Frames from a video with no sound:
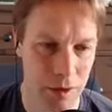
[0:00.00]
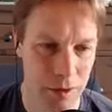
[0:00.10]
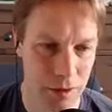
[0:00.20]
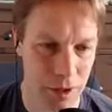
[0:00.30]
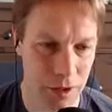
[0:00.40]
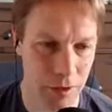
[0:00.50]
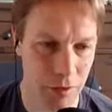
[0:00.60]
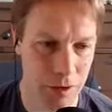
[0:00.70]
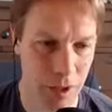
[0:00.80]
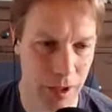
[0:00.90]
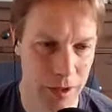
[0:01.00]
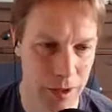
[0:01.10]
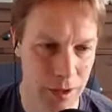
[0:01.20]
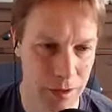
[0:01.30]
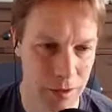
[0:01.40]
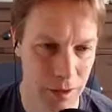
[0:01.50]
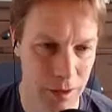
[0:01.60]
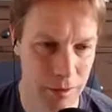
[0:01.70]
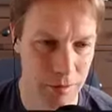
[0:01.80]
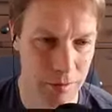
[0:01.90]
So then in order to actually
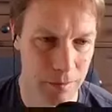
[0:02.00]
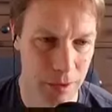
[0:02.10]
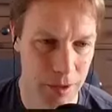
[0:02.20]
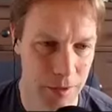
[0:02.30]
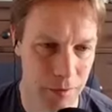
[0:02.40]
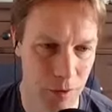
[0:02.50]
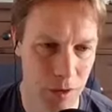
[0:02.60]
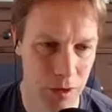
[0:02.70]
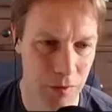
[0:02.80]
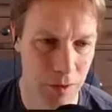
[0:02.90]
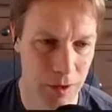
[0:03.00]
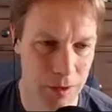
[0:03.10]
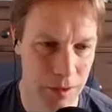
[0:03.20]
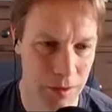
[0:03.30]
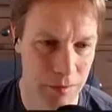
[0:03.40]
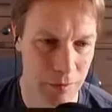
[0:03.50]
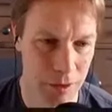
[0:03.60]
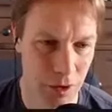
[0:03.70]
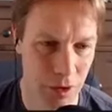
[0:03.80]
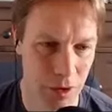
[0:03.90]
like make this work, we need to
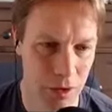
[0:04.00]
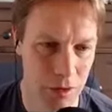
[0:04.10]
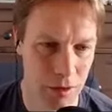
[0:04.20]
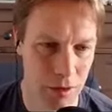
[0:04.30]
return